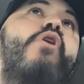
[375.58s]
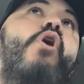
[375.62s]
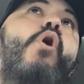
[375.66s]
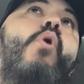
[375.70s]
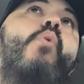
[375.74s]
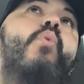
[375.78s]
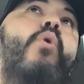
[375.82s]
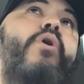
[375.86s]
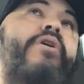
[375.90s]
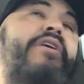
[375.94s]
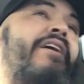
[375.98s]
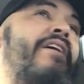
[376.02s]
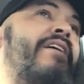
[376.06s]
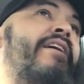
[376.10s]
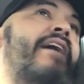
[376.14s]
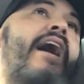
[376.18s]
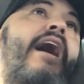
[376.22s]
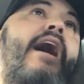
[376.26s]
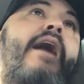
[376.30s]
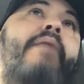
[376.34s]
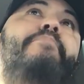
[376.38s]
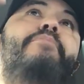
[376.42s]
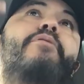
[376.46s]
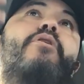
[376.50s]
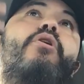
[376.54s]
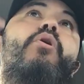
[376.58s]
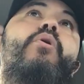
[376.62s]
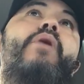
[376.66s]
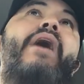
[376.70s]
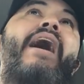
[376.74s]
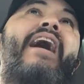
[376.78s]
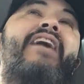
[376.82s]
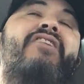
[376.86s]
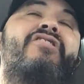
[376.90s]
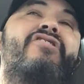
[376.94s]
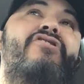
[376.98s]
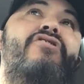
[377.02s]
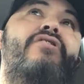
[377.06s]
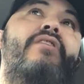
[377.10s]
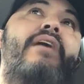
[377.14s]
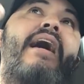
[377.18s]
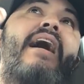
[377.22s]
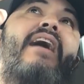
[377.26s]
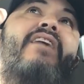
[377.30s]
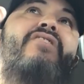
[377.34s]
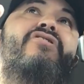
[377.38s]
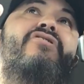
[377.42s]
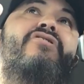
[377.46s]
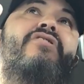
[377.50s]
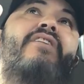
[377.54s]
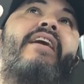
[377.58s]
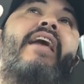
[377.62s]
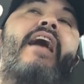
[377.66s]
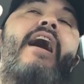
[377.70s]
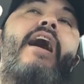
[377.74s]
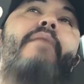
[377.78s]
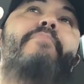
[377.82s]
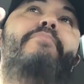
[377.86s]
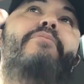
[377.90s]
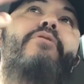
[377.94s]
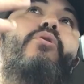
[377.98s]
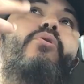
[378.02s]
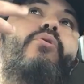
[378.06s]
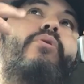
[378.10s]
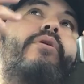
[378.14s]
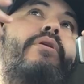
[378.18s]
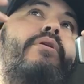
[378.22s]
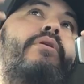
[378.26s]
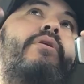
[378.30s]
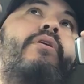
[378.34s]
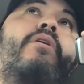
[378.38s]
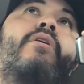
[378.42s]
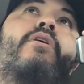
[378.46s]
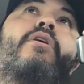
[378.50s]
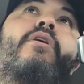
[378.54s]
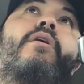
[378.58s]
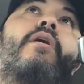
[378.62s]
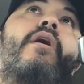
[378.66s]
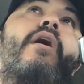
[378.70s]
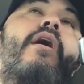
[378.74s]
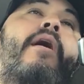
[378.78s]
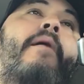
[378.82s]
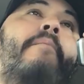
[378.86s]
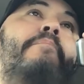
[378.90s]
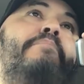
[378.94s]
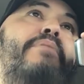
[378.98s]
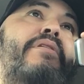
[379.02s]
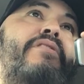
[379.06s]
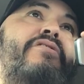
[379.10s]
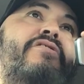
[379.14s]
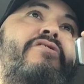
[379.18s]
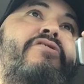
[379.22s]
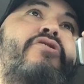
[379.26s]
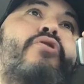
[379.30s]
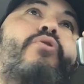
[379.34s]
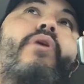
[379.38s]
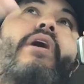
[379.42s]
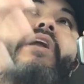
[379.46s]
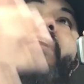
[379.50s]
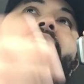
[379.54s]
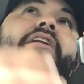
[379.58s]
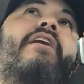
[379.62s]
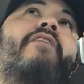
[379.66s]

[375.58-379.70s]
working capital, access to capital, and business credit and